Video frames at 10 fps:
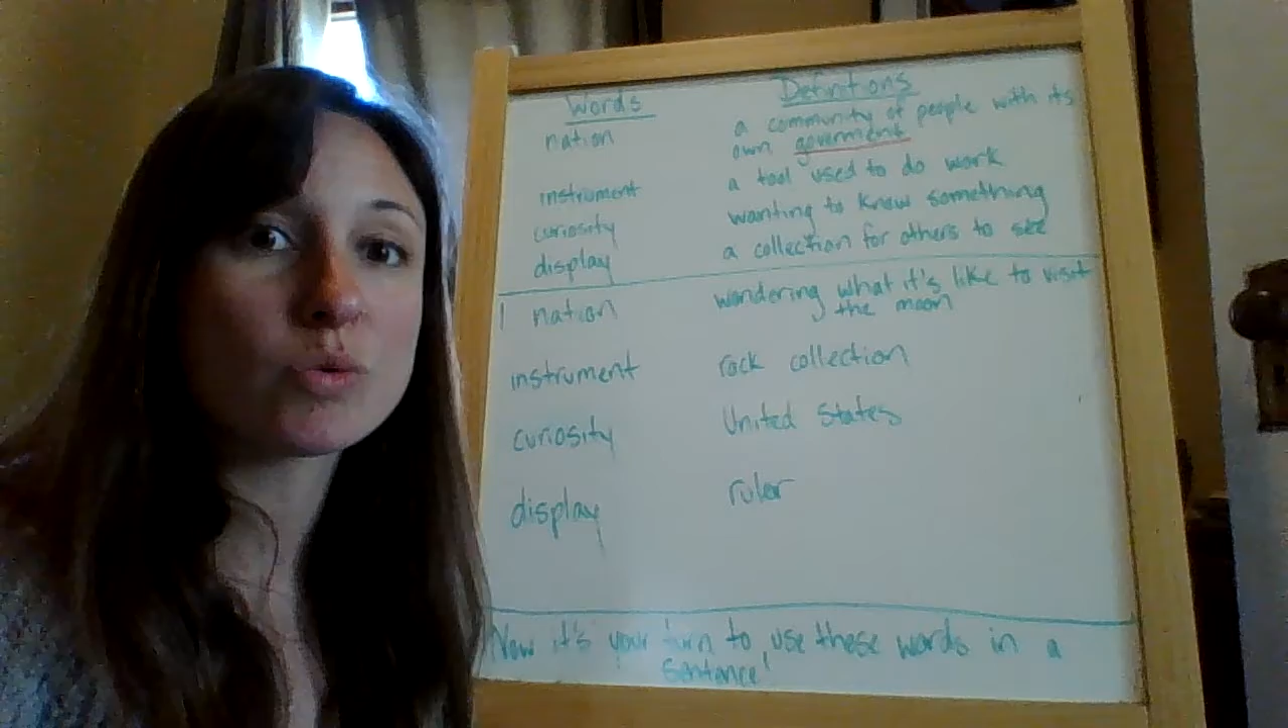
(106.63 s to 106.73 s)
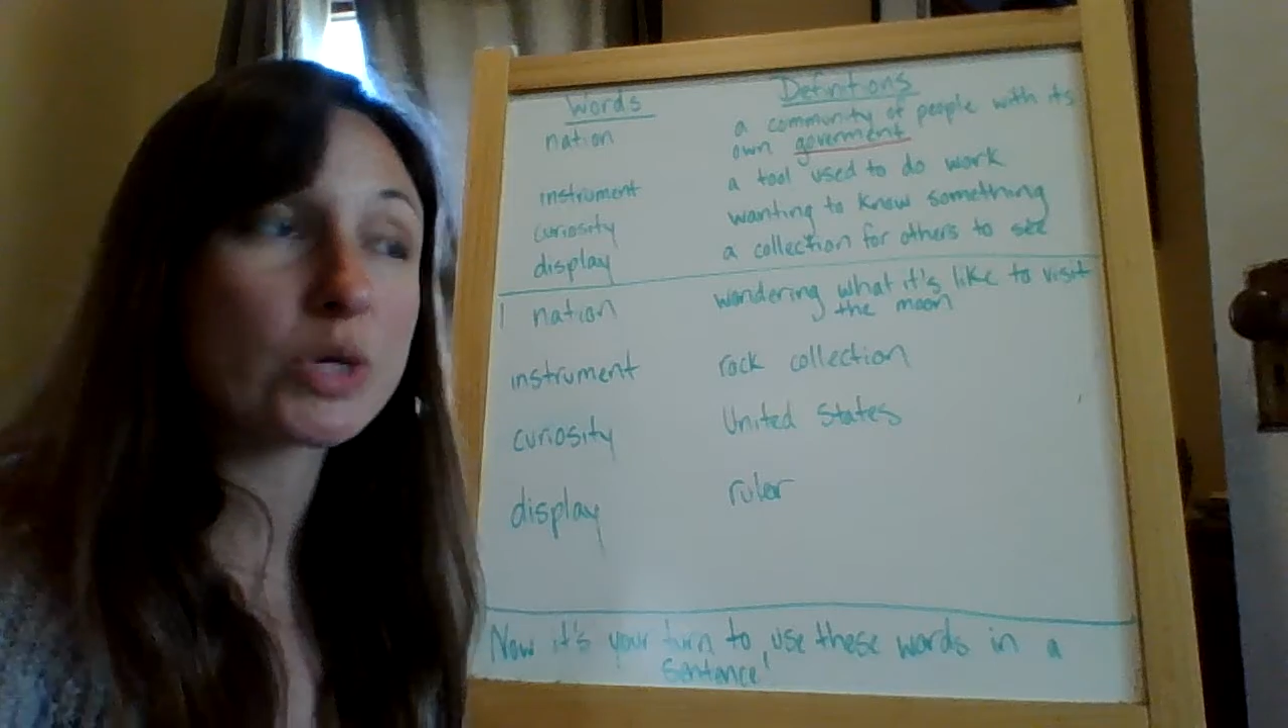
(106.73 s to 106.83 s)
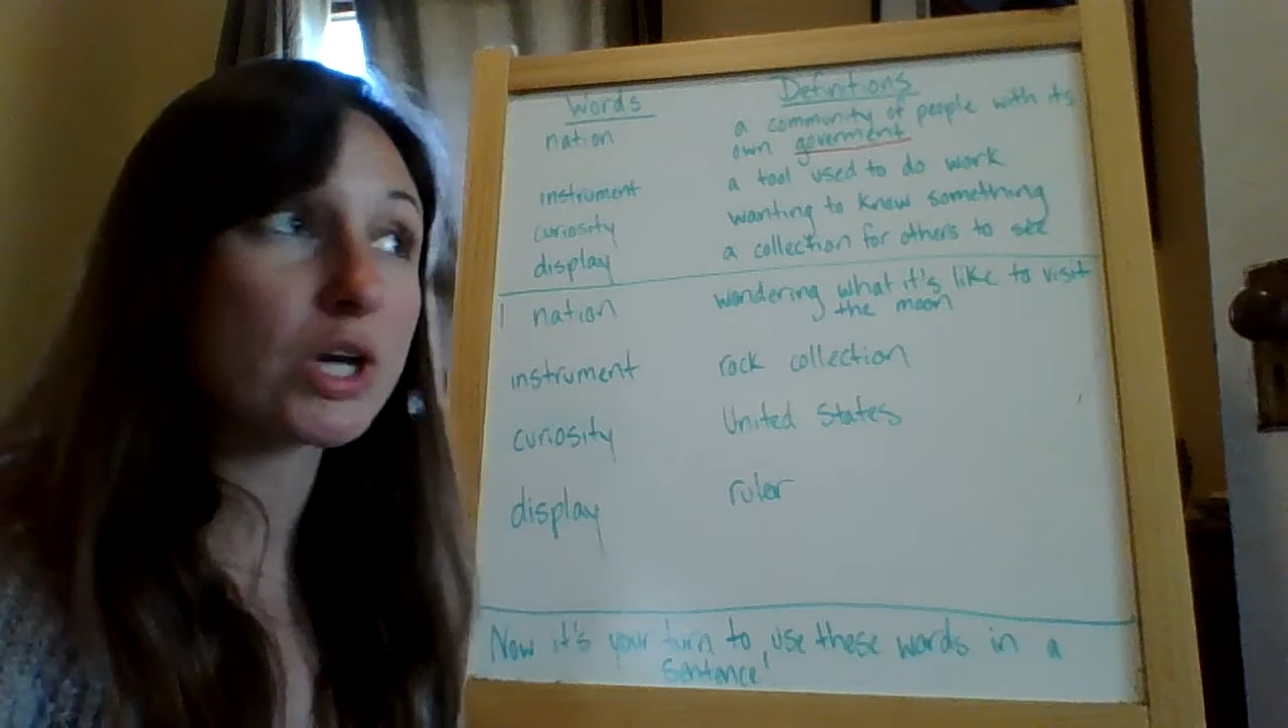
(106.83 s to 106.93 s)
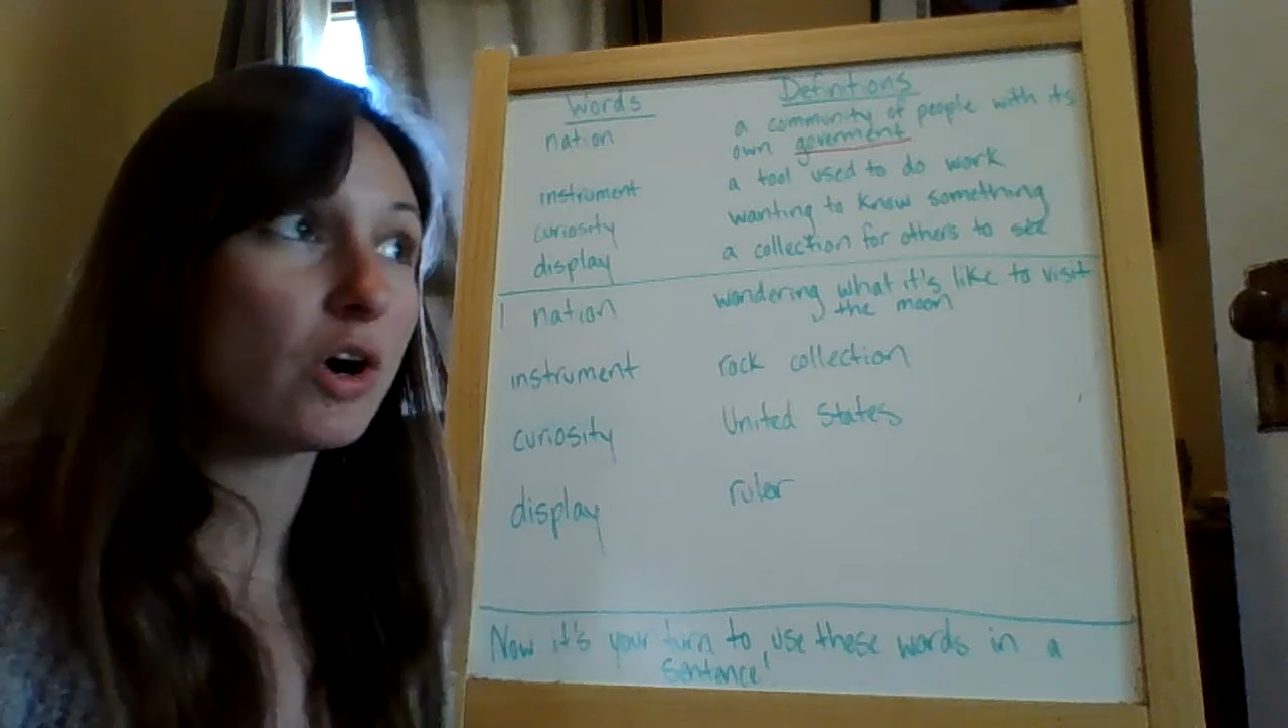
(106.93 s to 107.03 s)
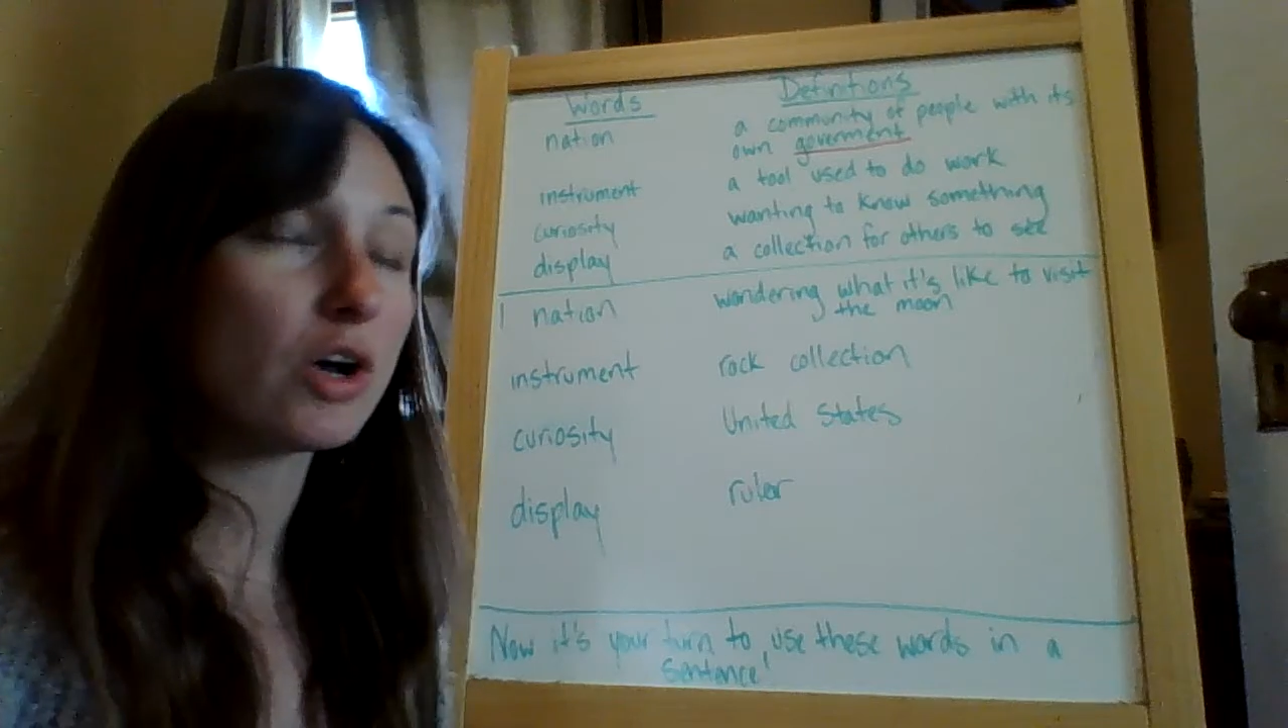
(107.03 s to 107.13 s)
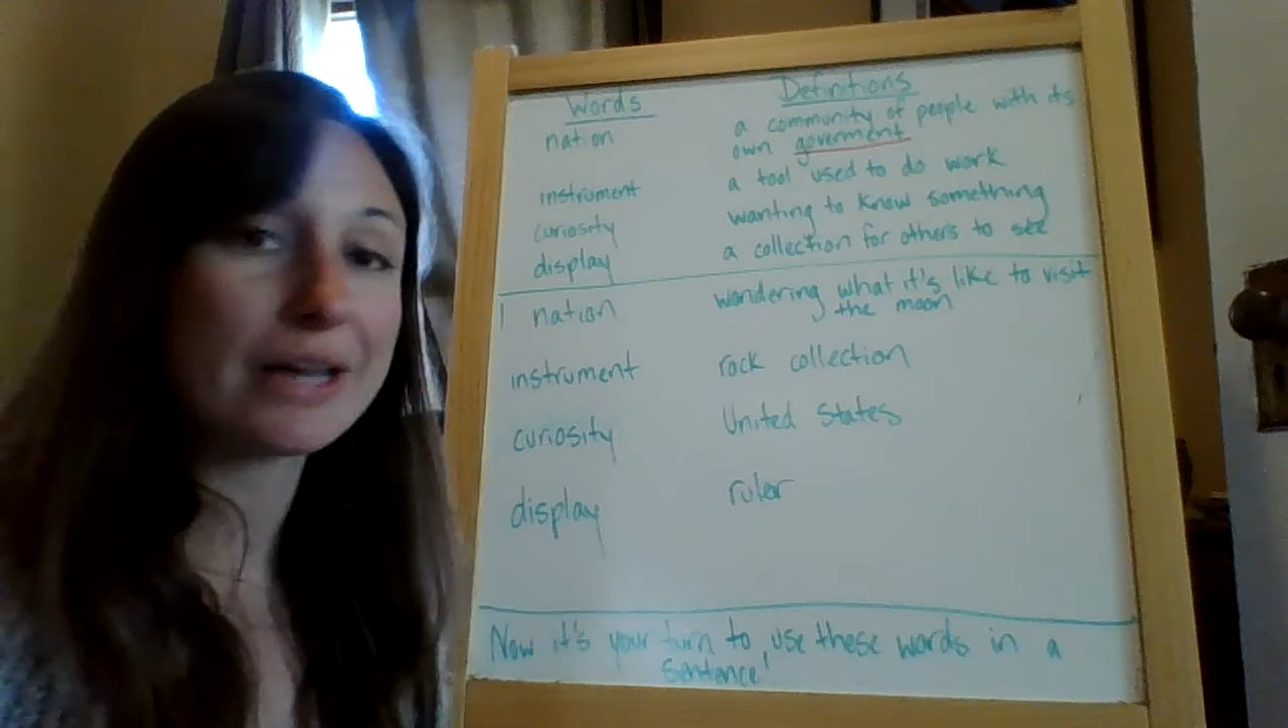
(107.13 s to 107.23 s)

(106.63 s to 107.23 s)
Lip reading: we all